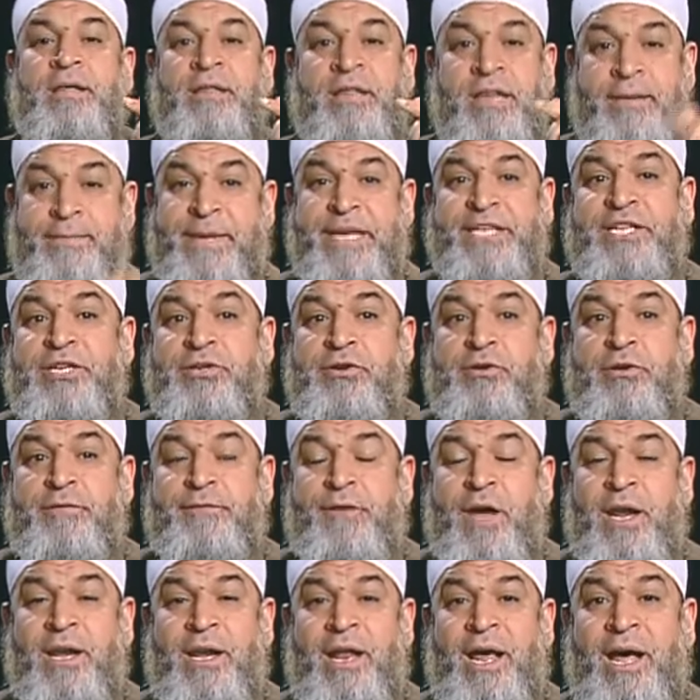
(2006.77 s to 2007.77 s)
the Messenger
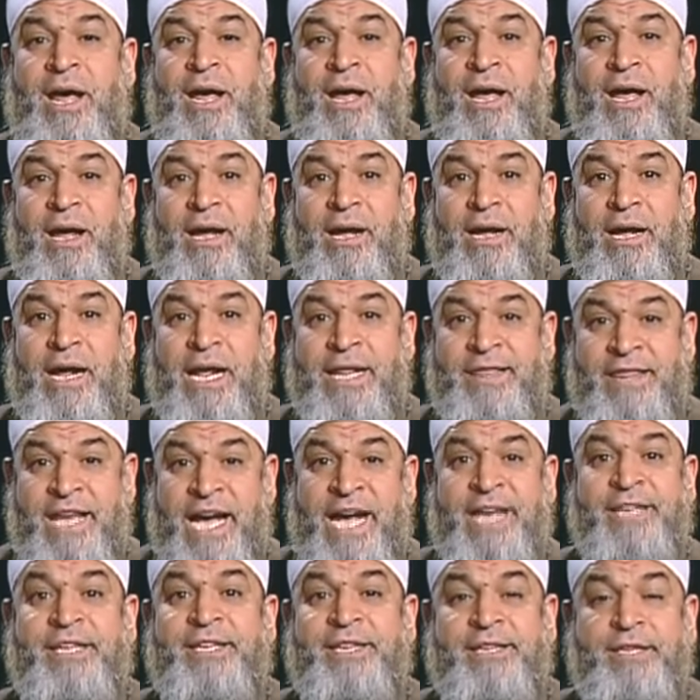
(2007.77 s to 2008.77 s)
of Allah and
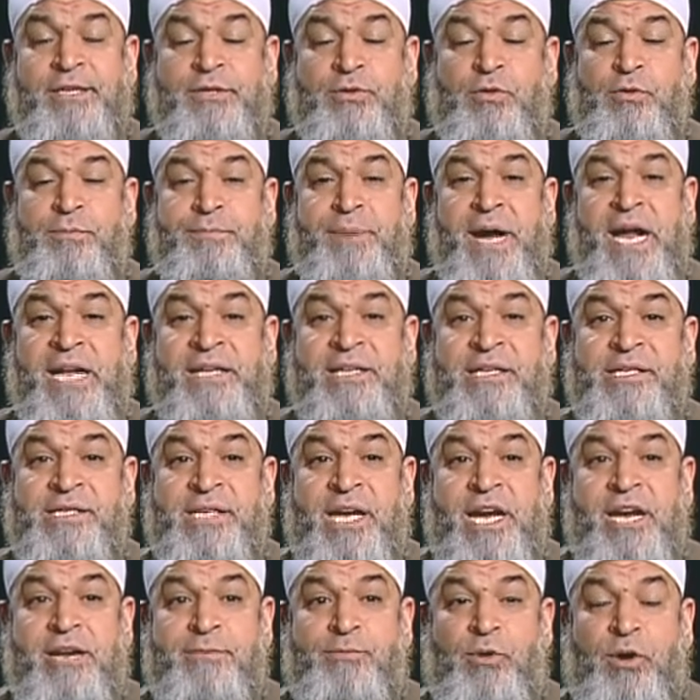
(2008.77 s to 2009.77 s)
the hadith that's compiled in
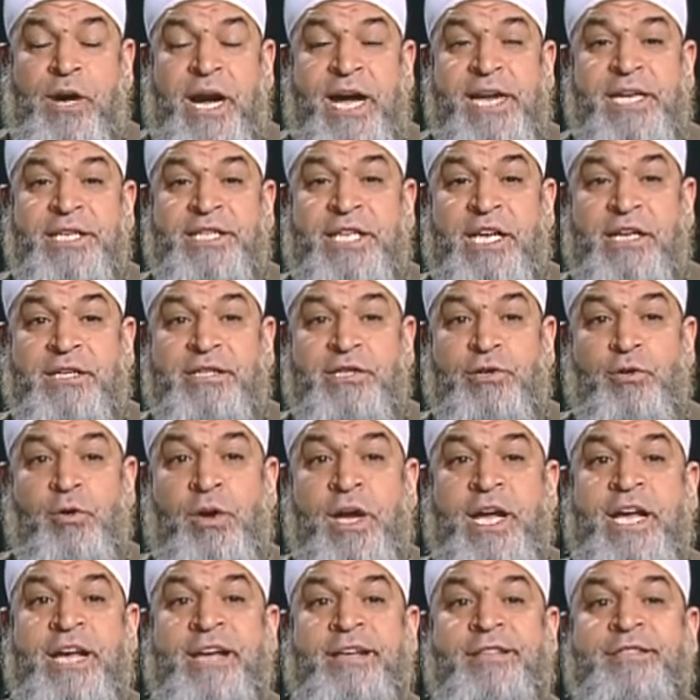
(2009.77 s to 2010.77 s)
Sahih Bukhari tells
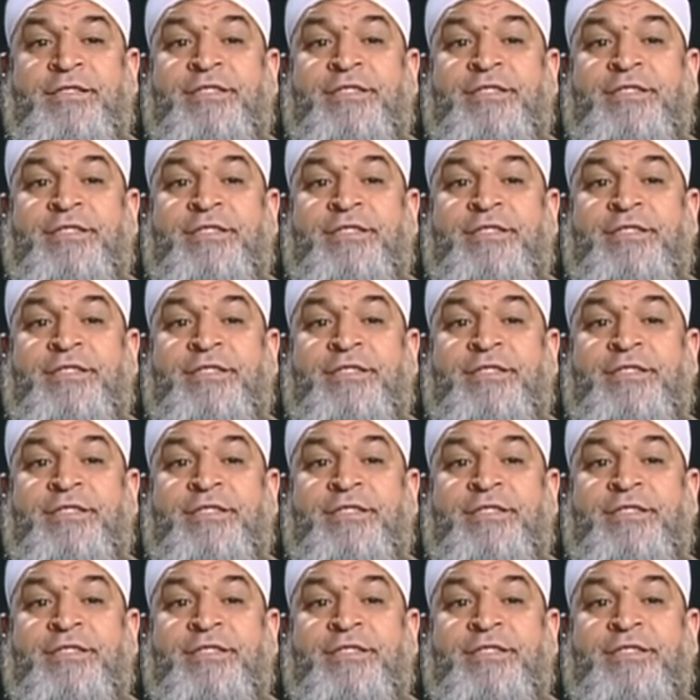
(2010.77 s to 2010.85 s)
you